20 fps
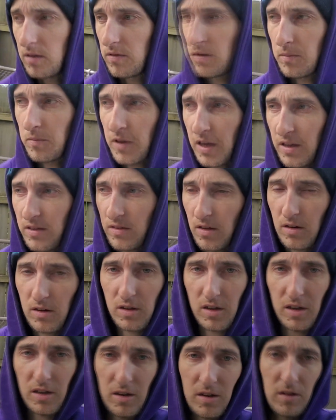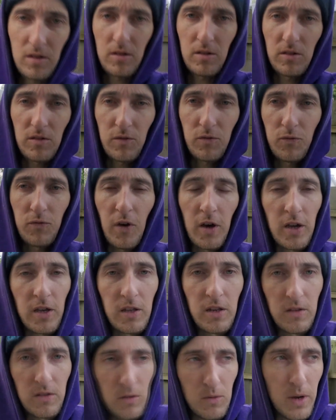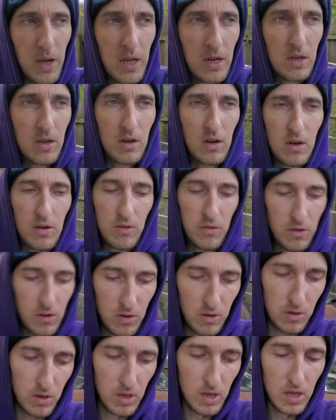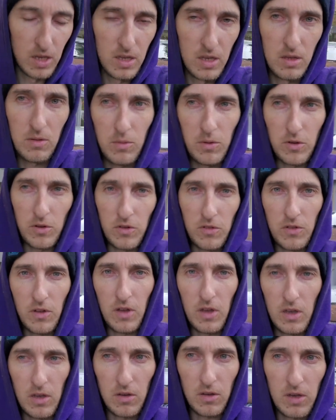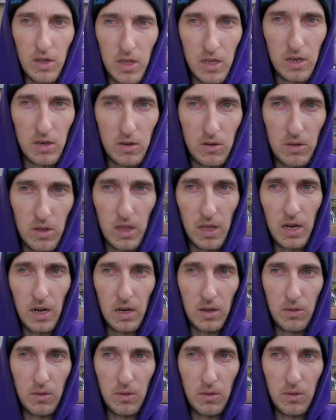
zip ties uncut, because fuck it, it's the Ratty car, so we'll just go ahead and do that